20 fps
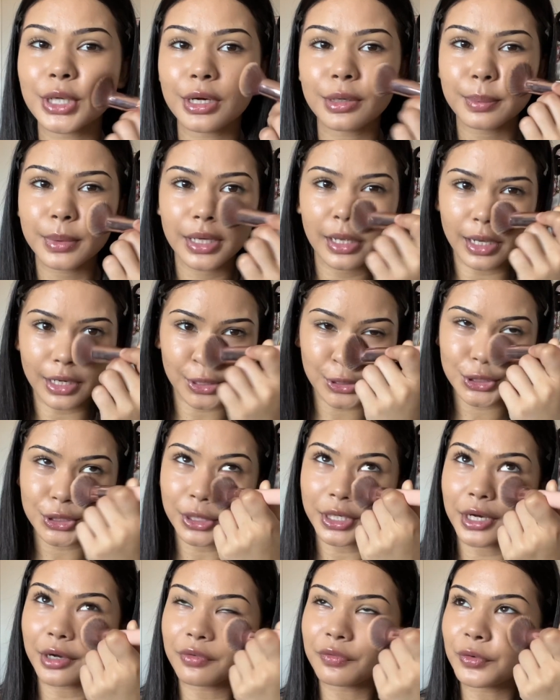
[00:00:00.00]
to be extra
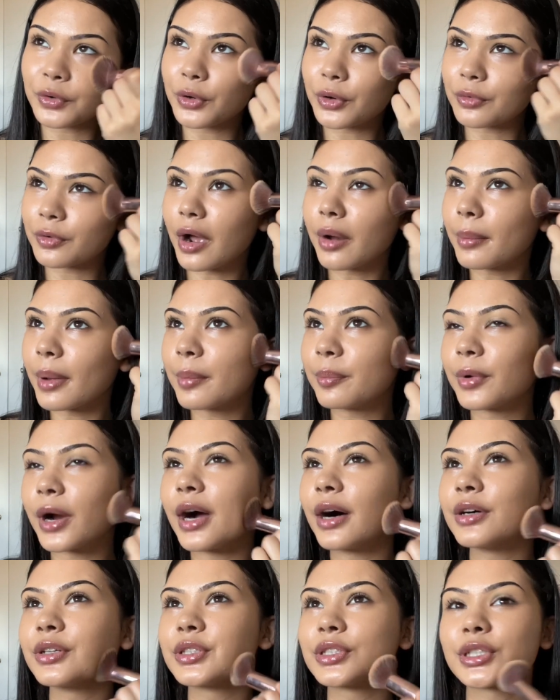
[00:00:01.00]
careful around my
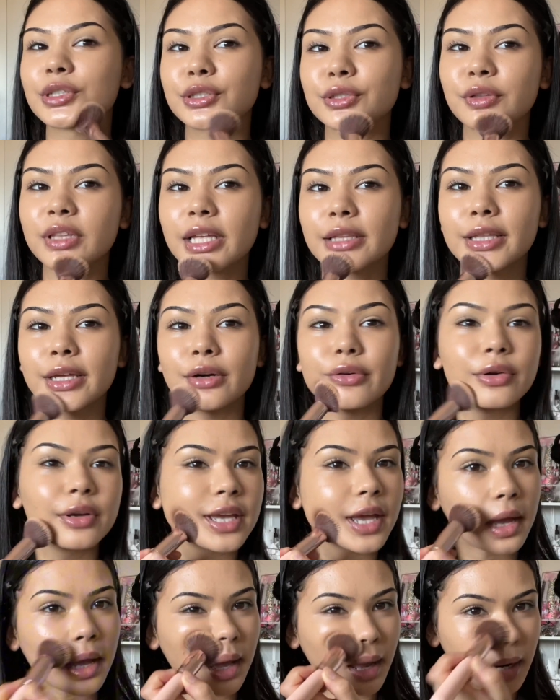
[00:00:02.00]
brows just so that they don't
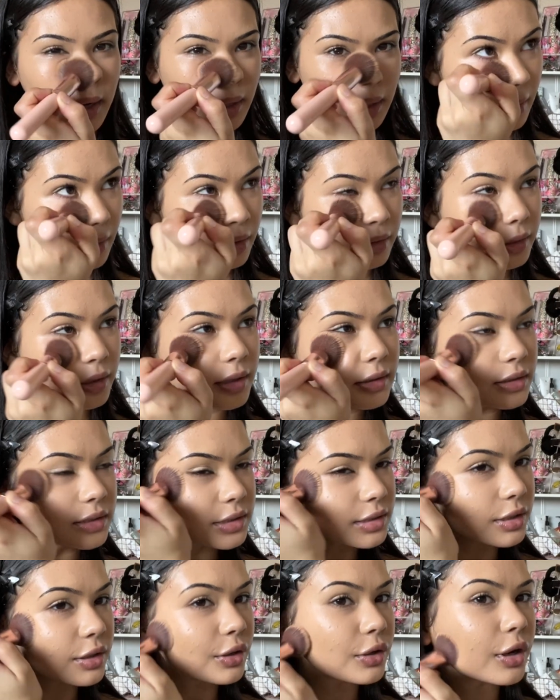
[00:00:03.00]
get any
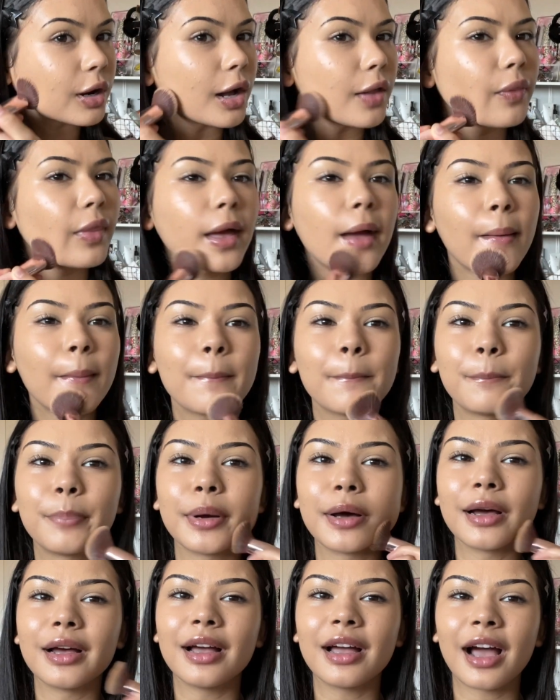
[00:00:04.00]
concealer on them,
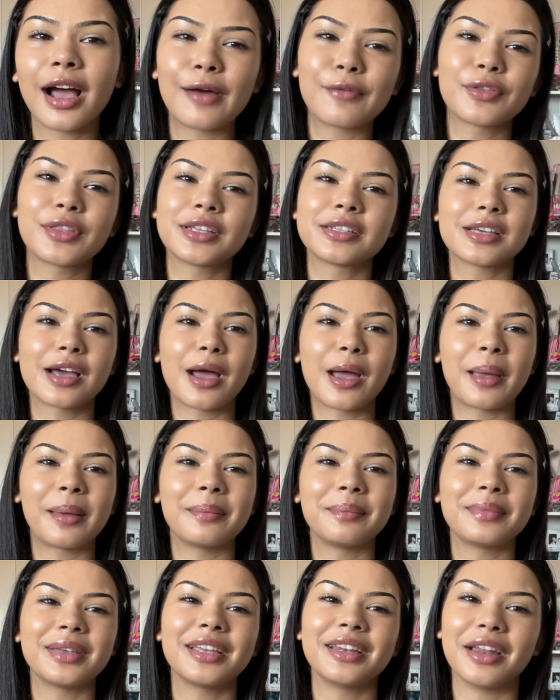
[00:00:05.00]
but half of the
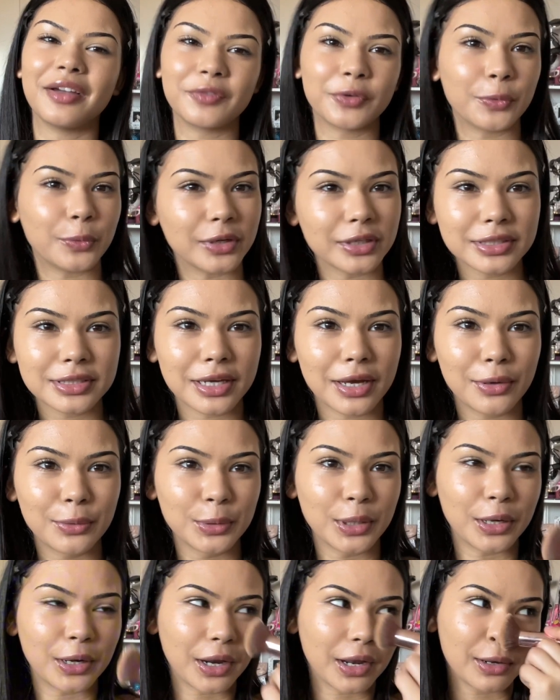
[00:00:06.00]
time it never works out
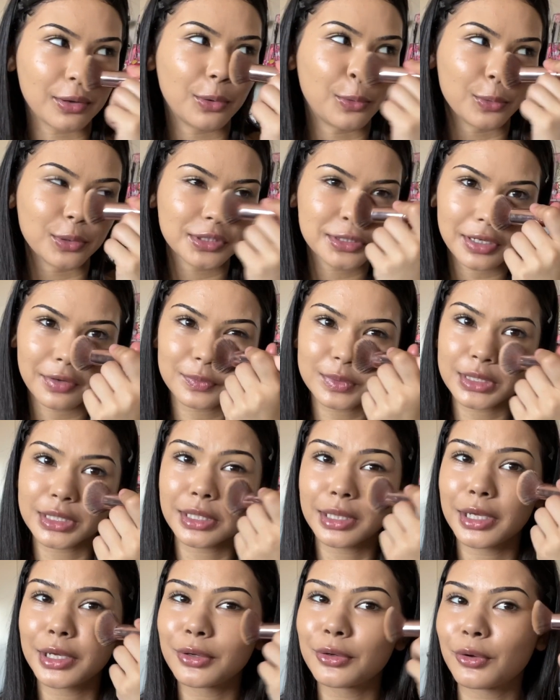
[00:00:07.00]
and I always have to
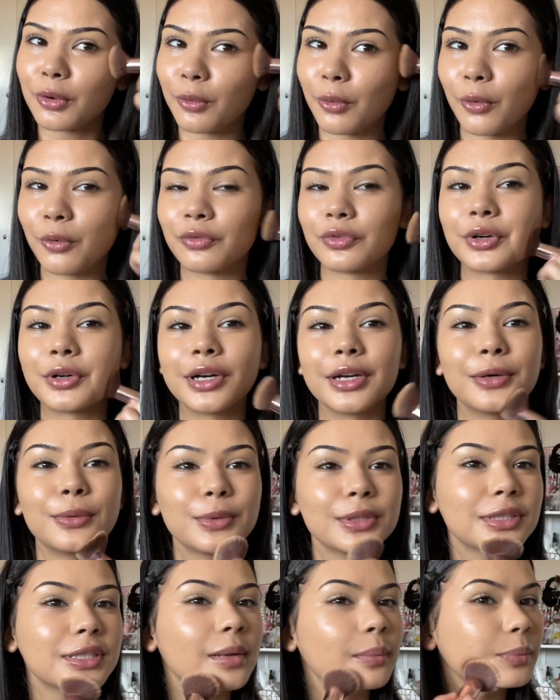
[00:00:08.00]
like go over it
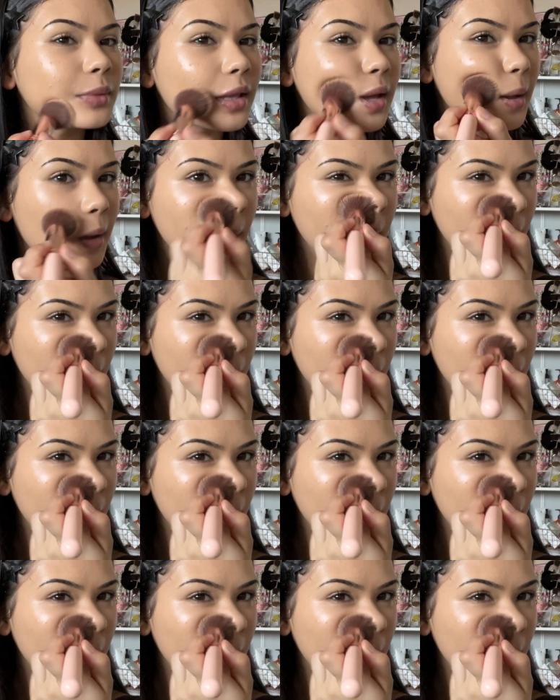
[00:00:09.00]
with something.